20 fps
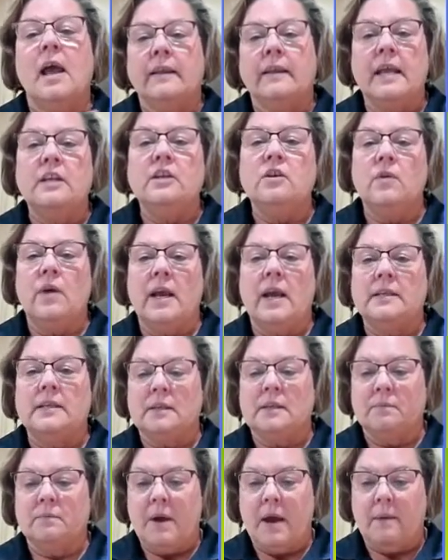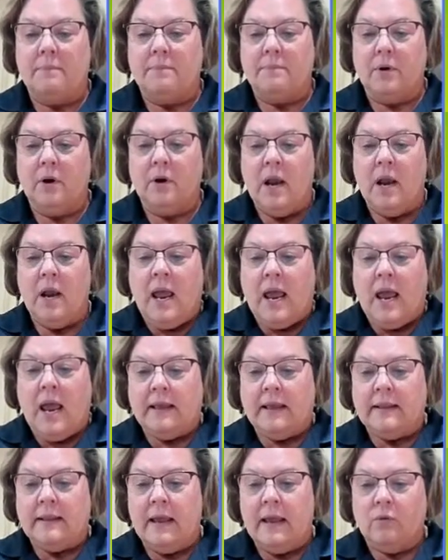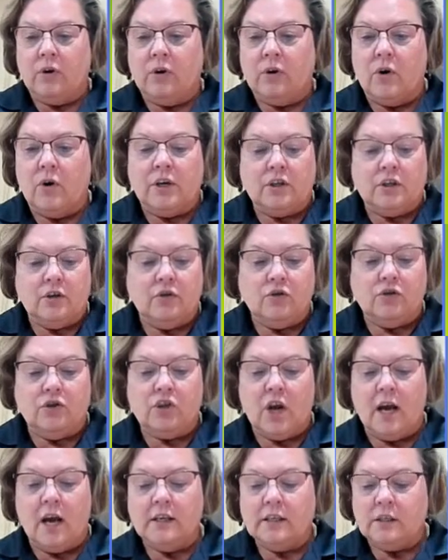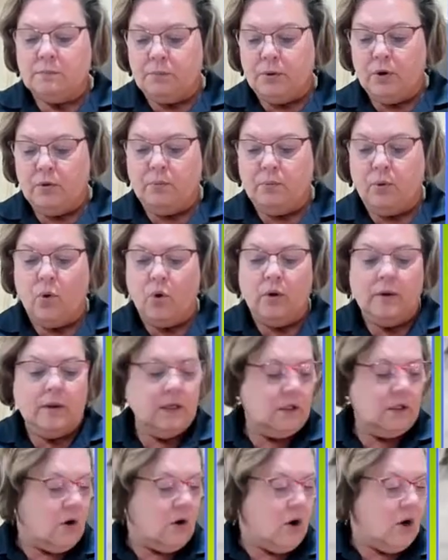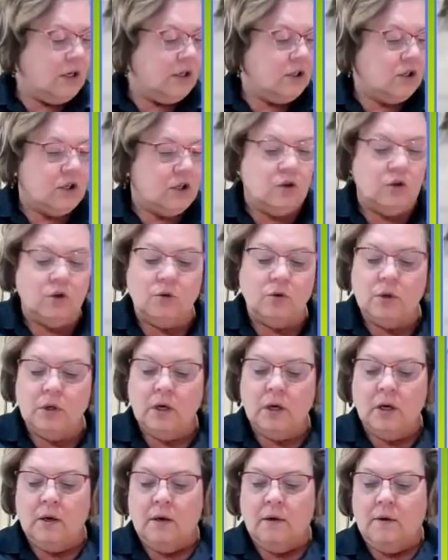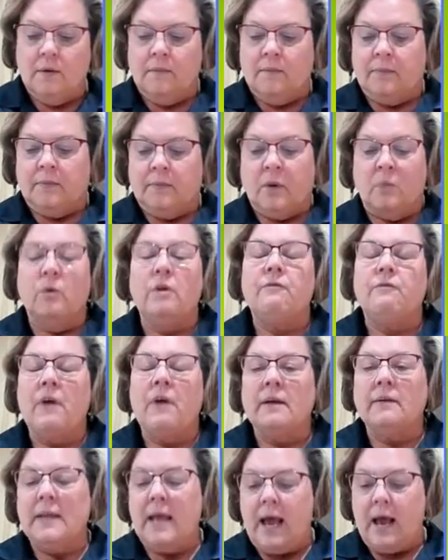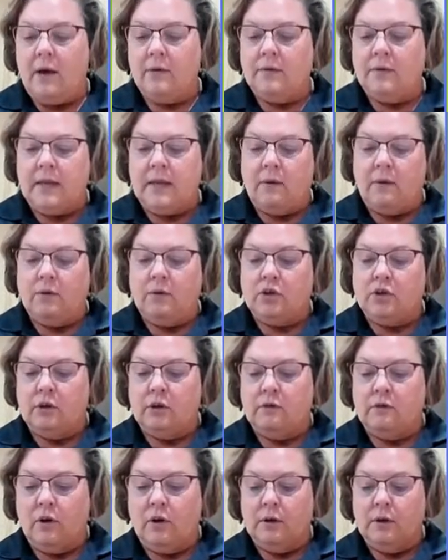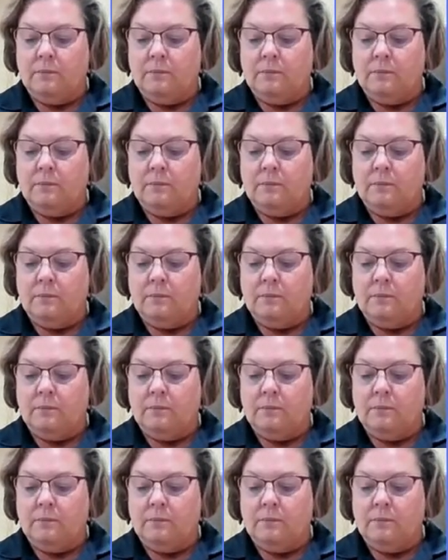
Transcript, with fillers: and then you add some pepper, and then we're going to just put pour this onto we found out that we should